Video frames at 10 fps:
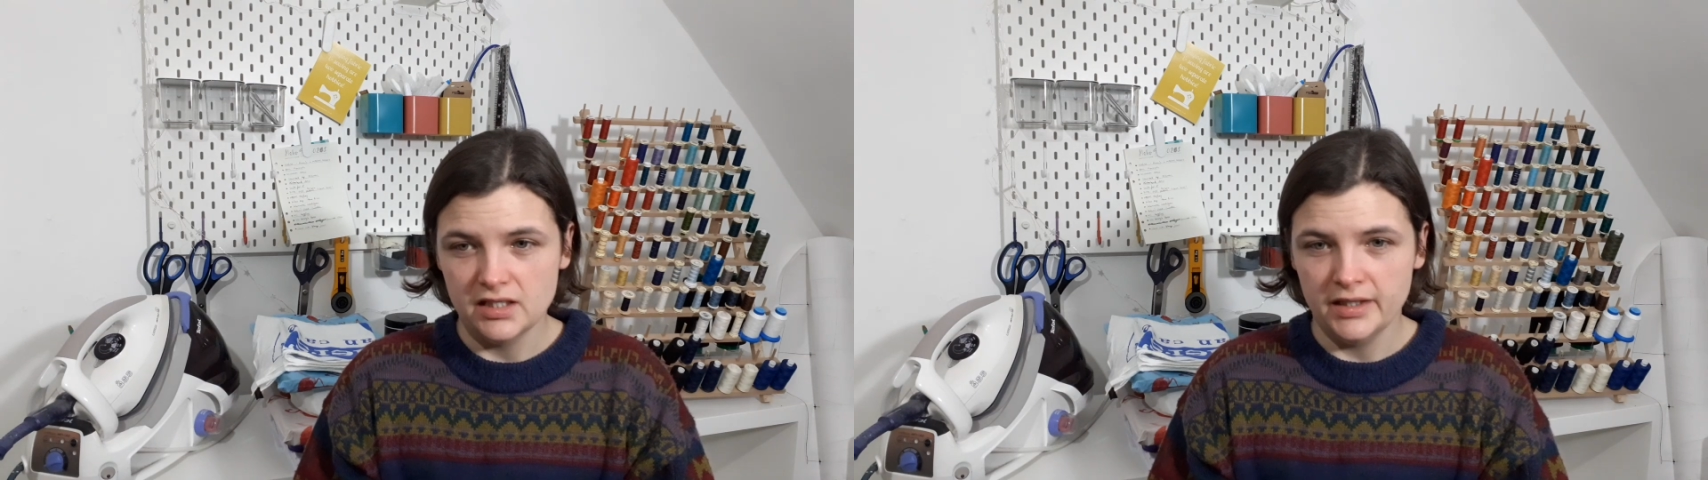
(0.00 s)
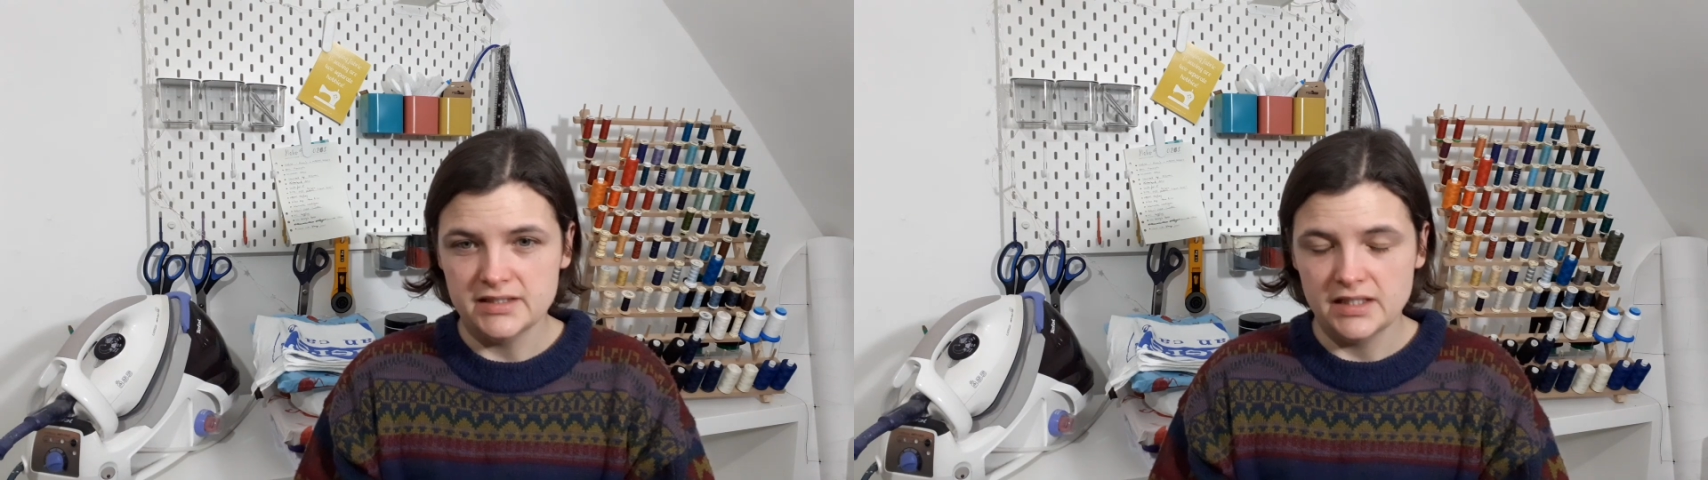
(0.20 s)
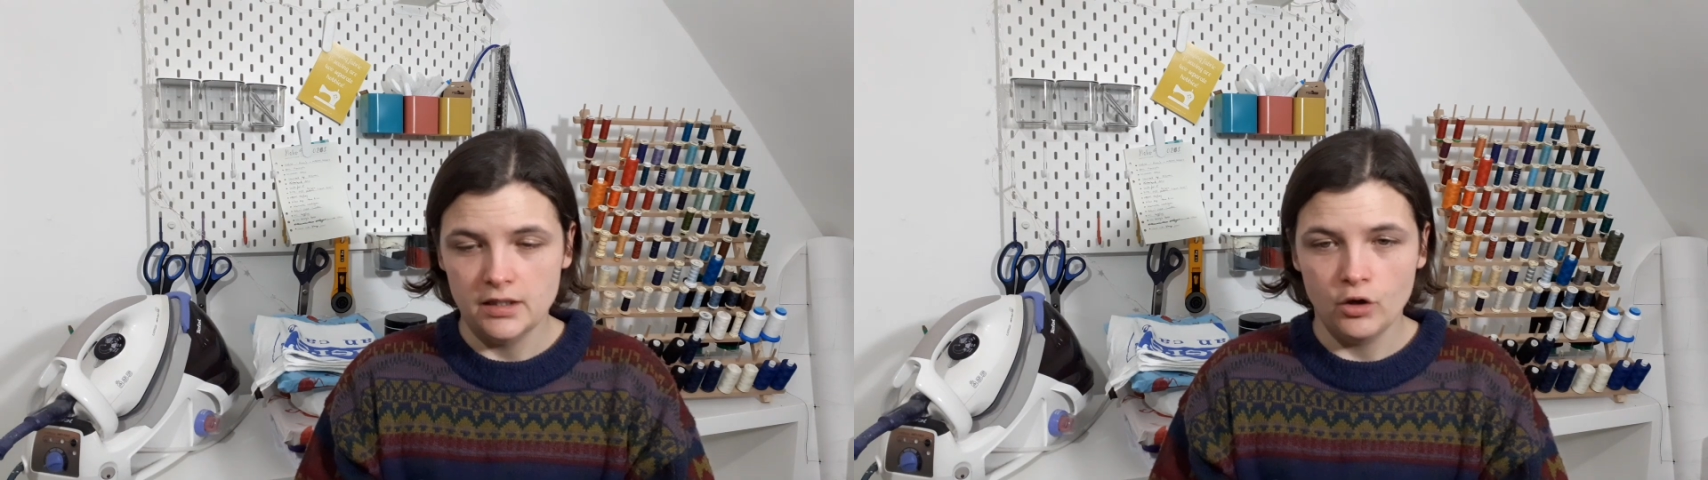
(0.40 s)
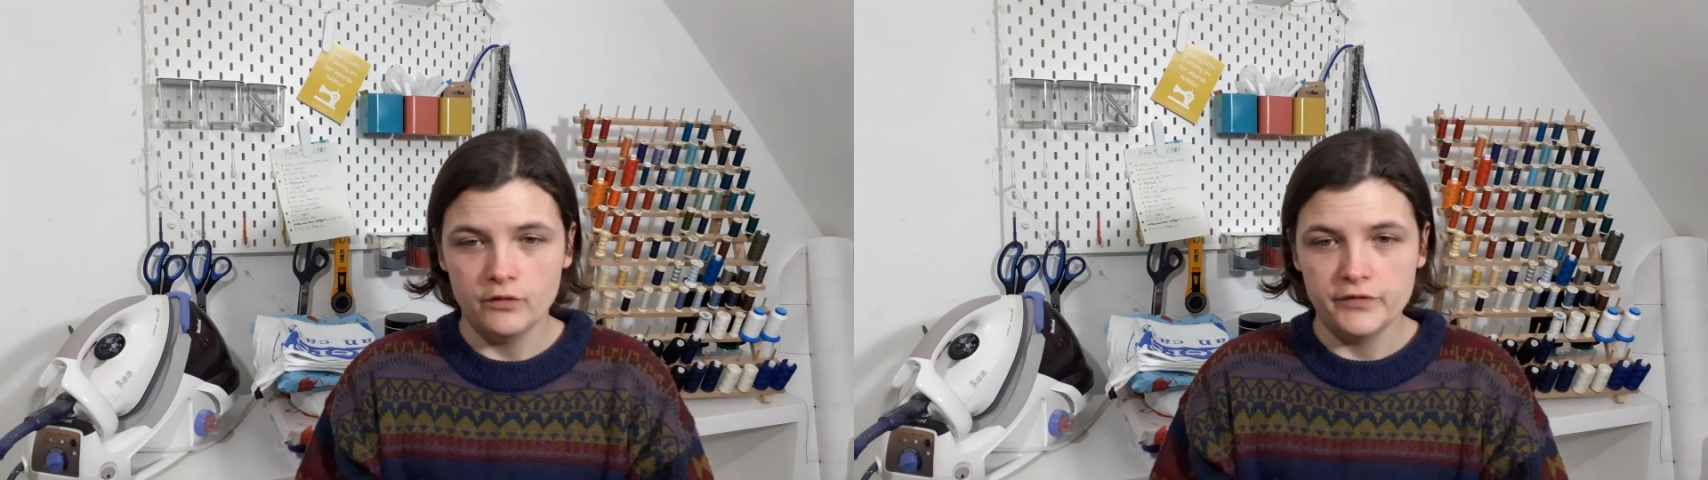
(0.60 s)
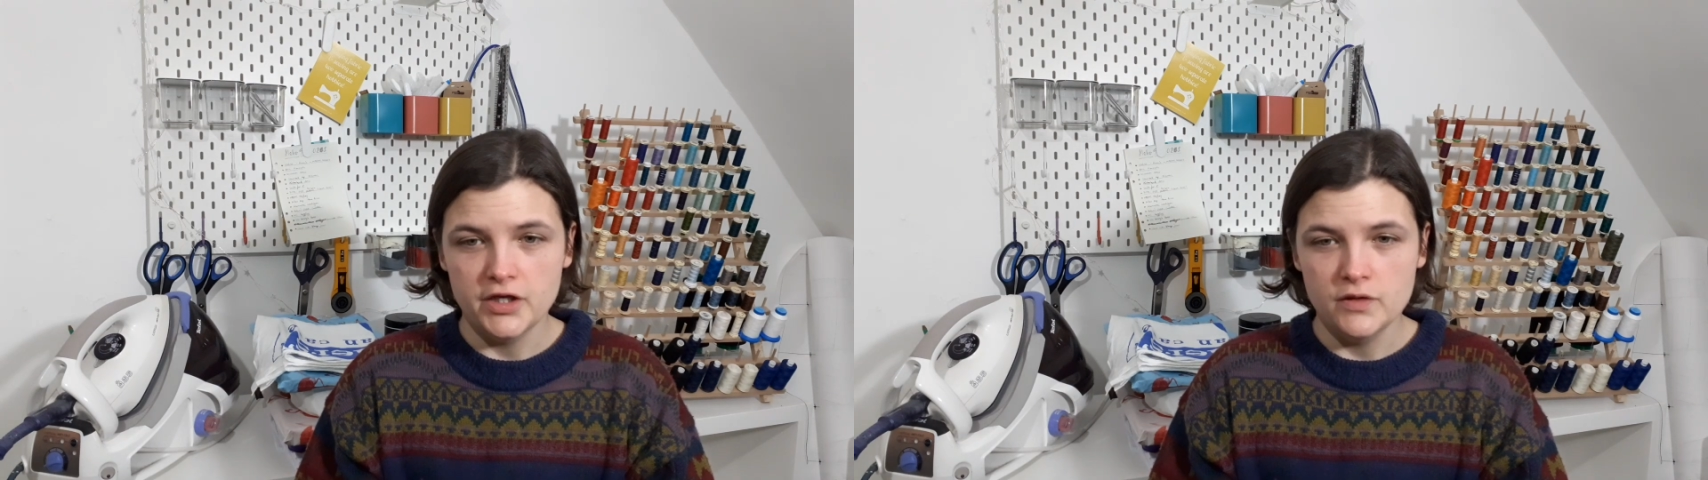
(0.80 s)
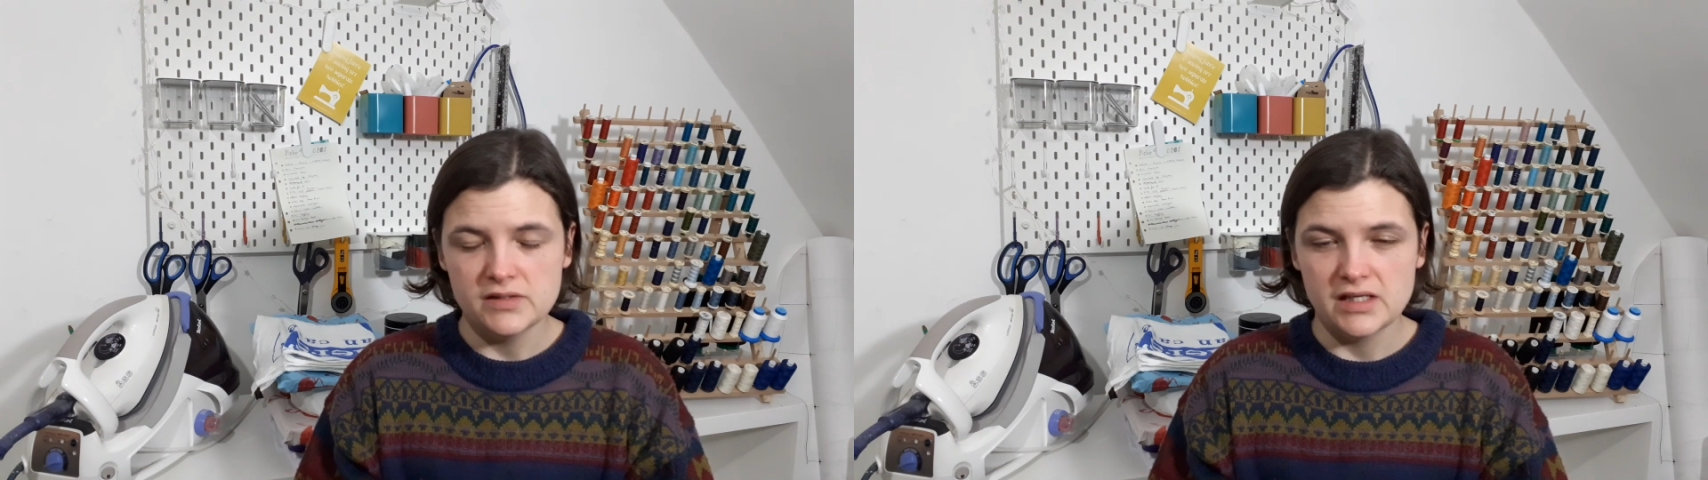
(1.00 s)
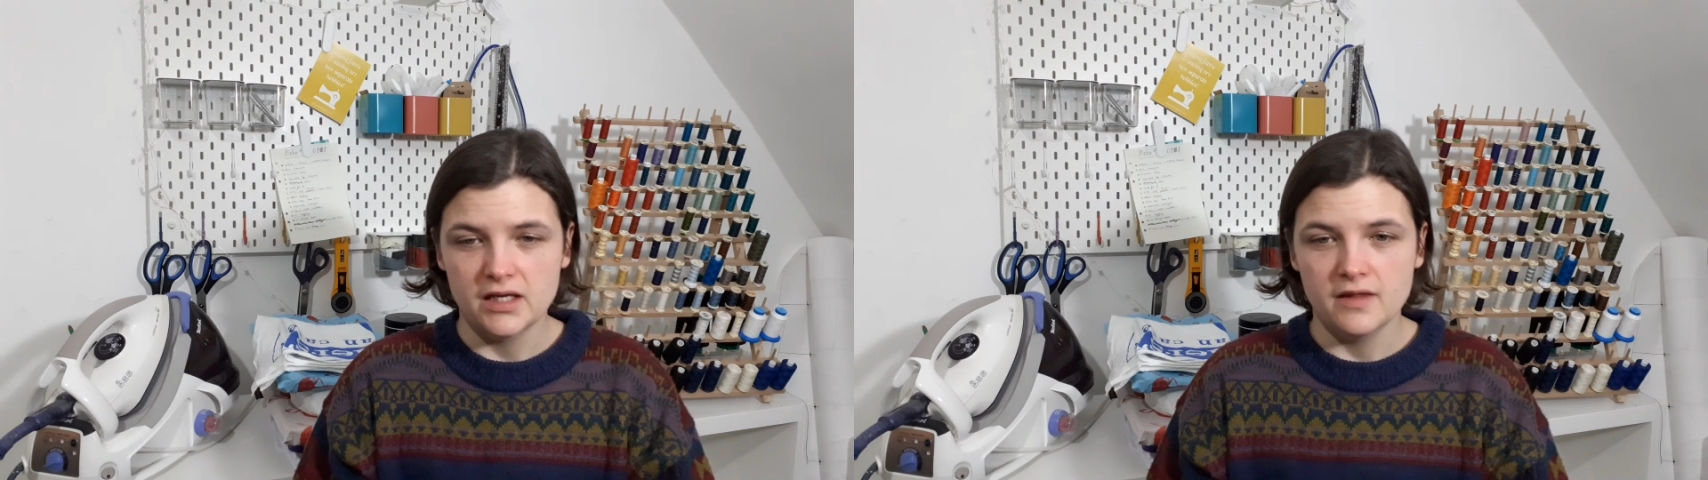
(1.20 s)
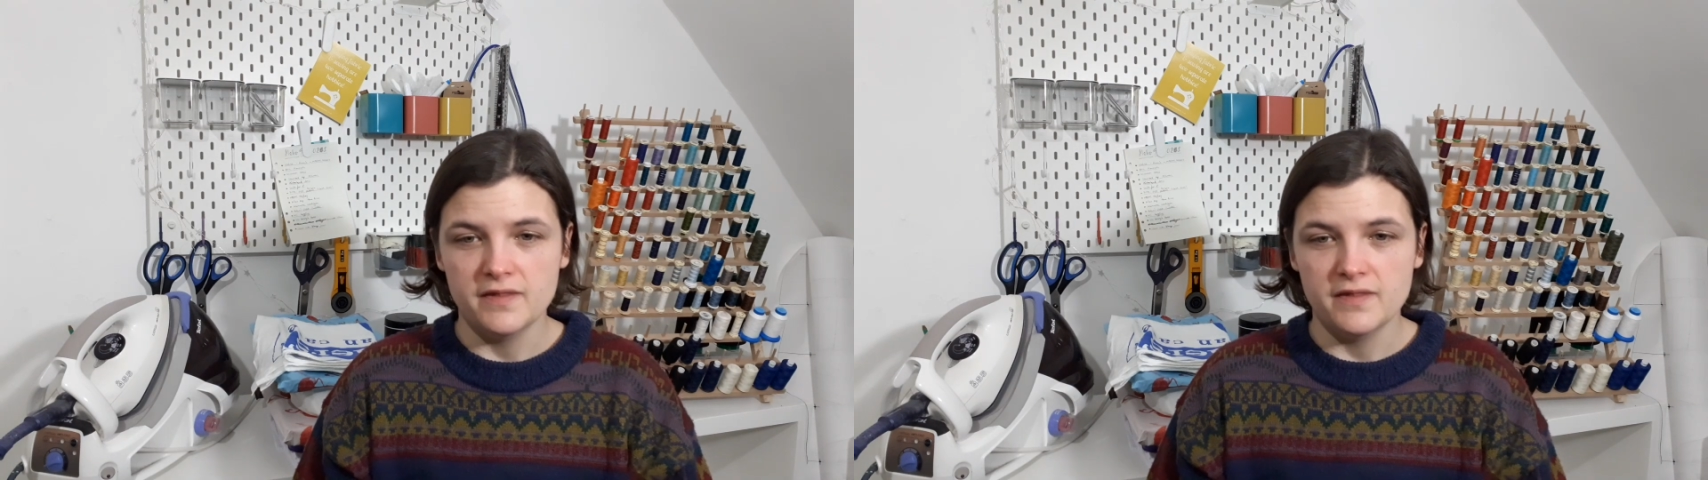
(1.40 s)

idea of using